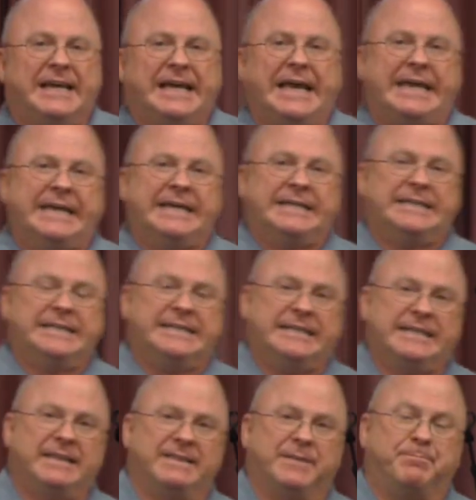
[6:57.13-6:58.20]
and
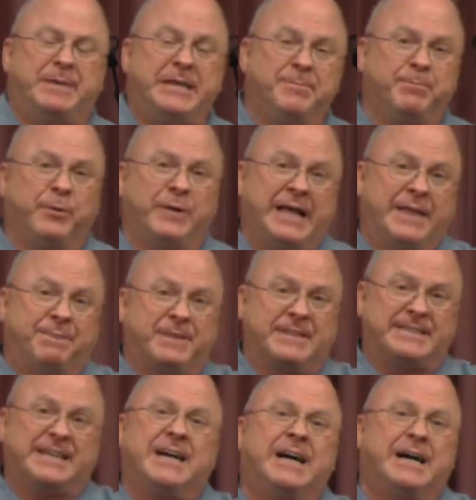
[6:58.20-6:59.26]
the people at the
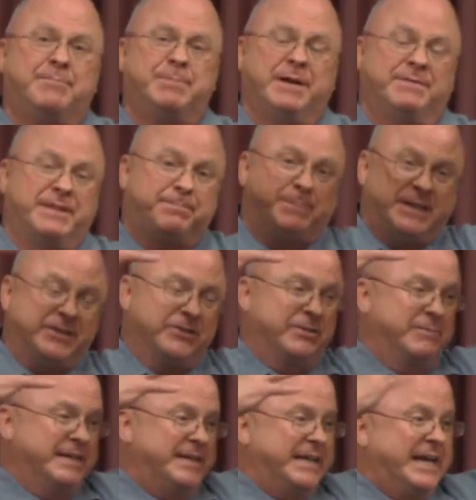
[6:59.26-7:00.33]
top of the
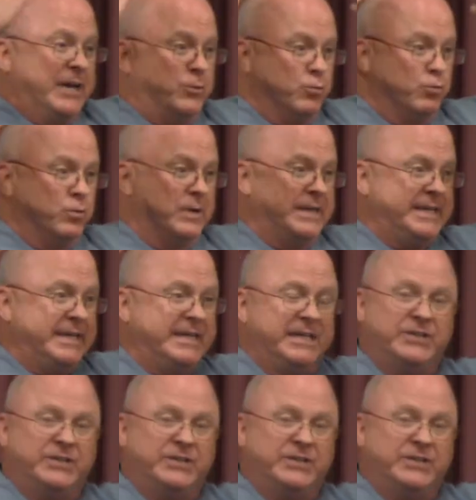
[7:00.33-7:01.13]
pyramid had way